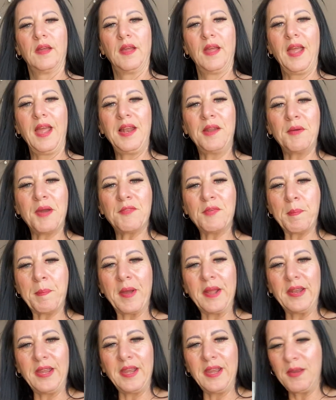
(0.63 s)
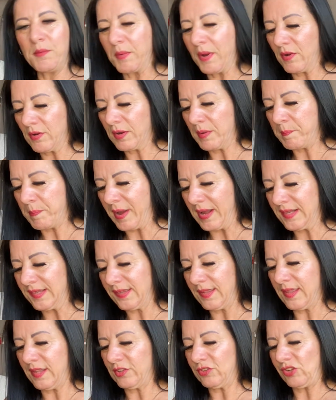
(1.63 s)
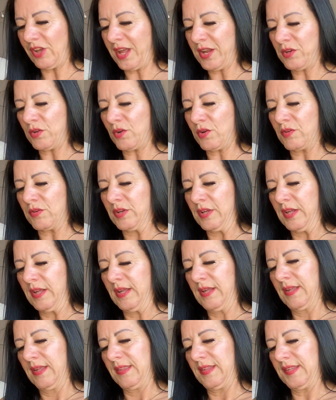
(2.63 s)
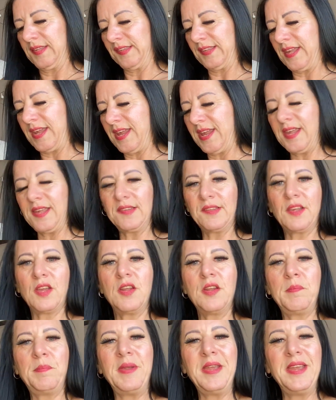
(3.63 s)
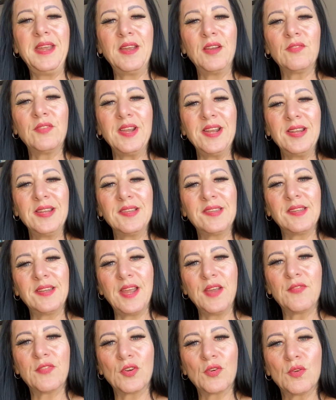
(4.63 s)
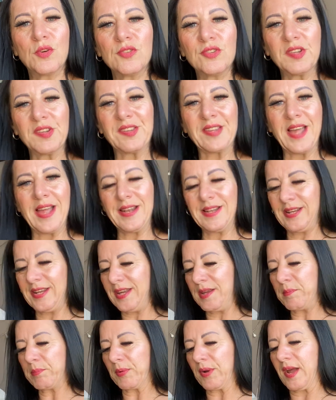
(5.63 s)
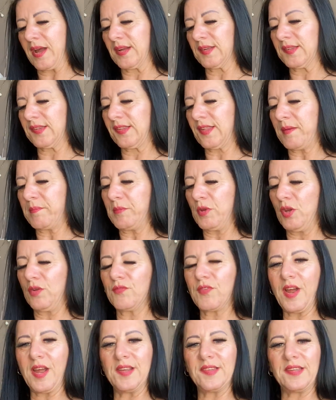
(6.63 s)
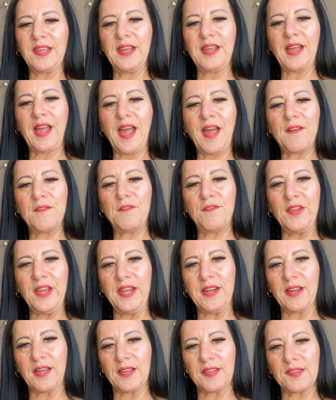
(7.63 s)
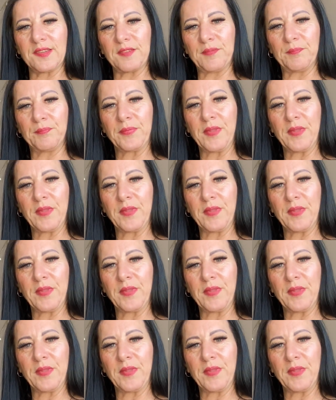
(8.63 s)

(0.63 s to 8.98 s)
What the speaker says: Hello everybody, welcome back to the channel. This is going to be a reading today for gorgeous Libra, Sun, Moon, Rising and Venus.